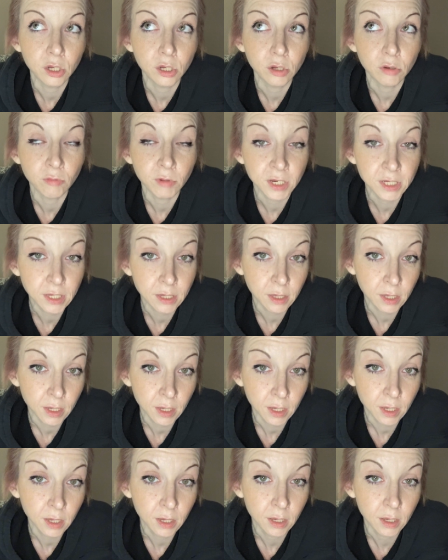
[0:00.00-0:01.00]

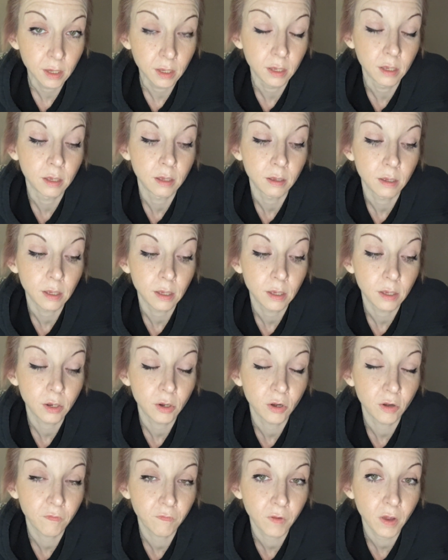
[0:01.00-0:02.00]
recently,
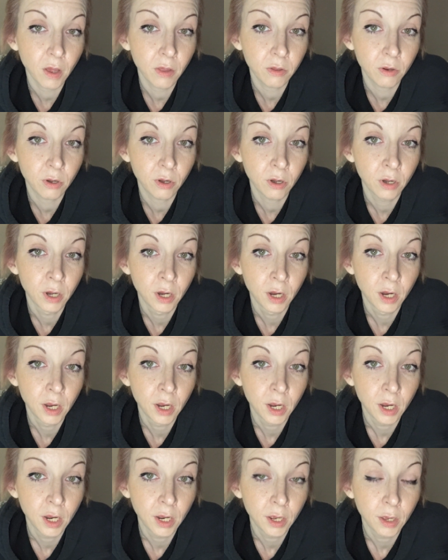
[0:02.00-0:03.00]
her father
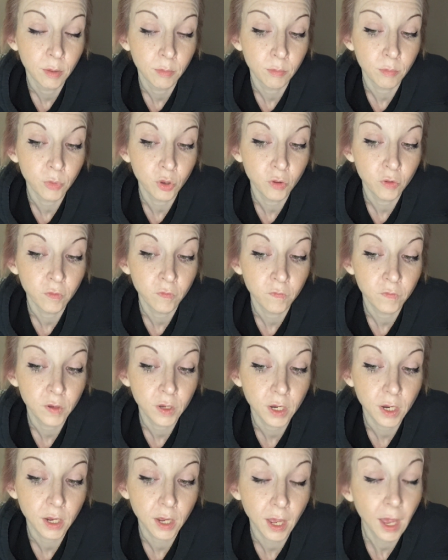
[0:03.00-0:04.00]
moved
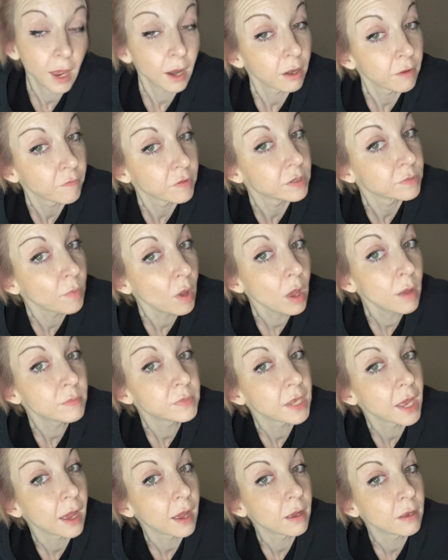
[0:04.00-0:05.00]
out of his mom's
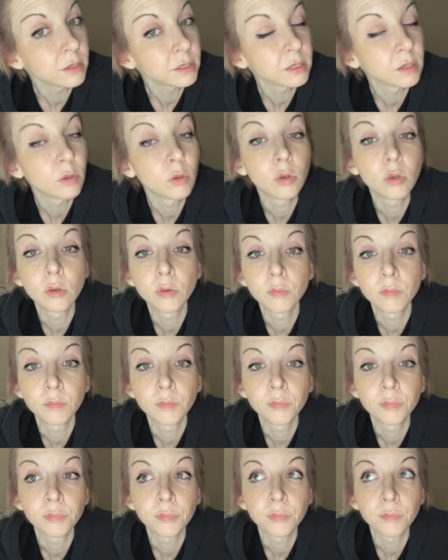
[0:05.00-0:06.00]
house
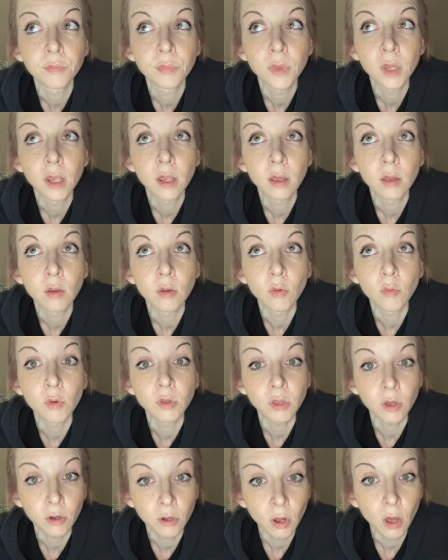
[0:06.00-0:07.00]

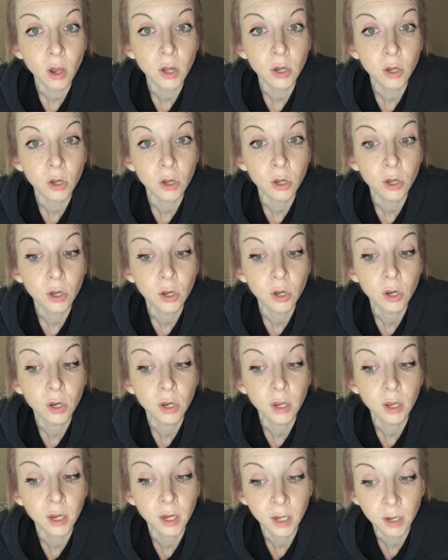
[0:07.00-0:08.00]
with our daughter
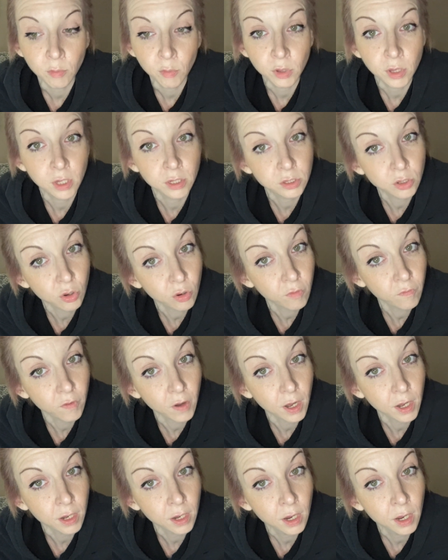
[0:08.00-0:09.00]
and then with his
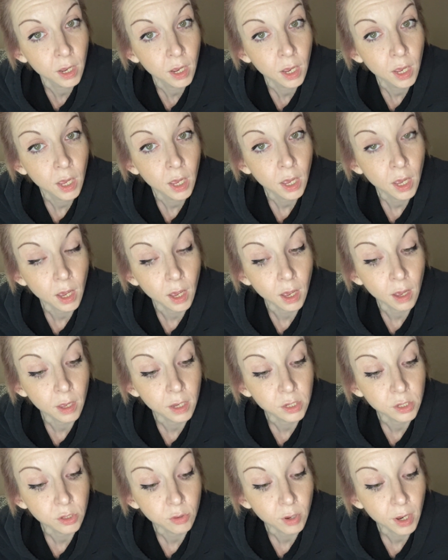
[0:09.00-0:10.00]
girlfriend
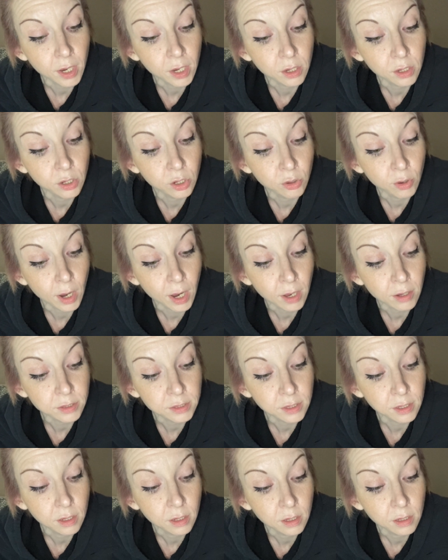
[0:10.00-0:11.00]
into a new house.
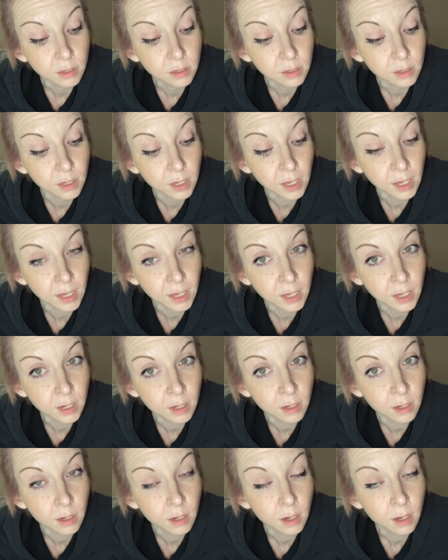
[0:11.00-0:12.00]

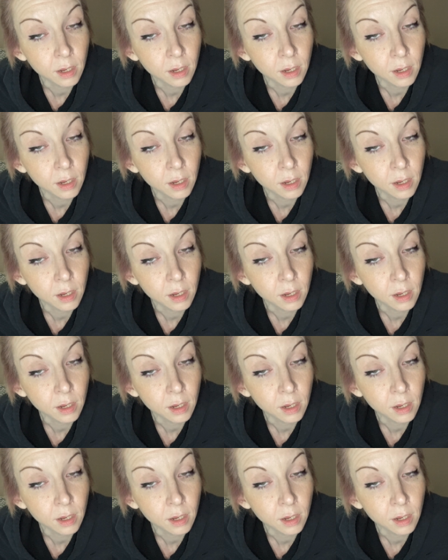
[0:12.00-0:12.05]
And